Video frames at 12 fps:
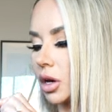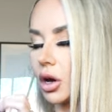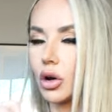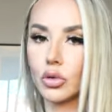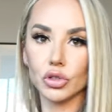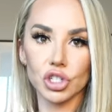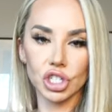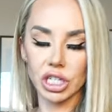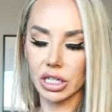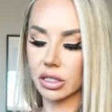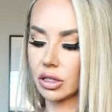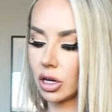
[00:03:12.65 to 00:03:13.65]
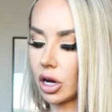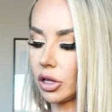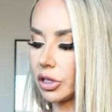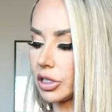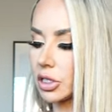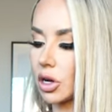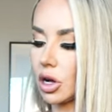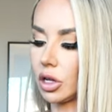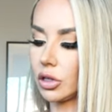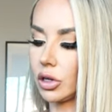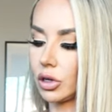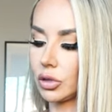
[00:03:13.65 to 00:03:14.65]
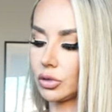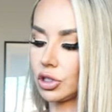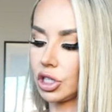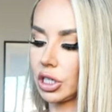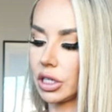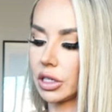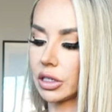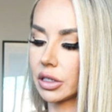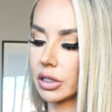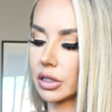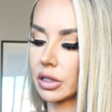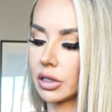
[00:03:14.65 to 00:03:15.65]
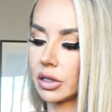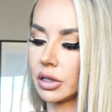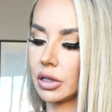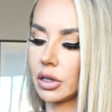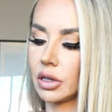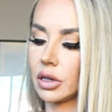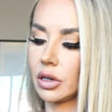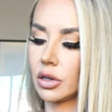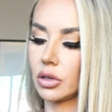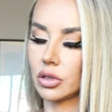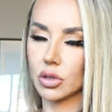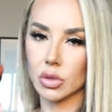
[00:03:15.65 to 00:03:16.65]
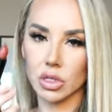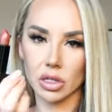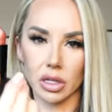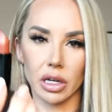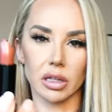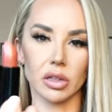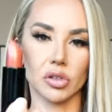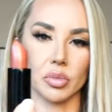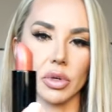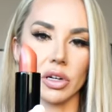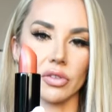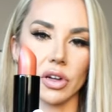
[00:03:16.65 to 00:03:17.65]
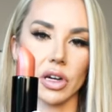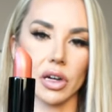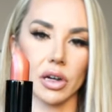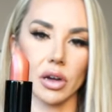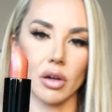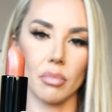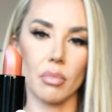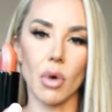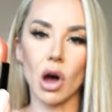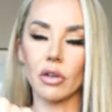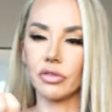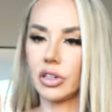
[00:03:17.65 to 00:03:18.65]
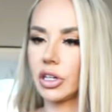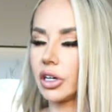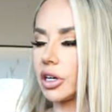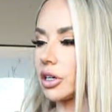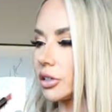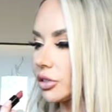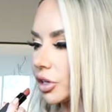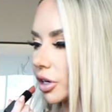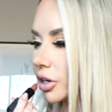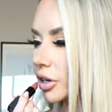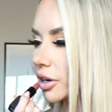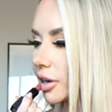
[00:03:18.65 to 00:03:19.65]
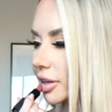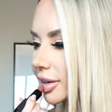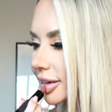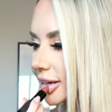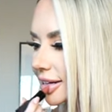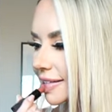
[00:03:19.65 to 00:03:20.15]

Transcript: OG. The color is called OG. This one's like a little bit of a mauvier, darker color.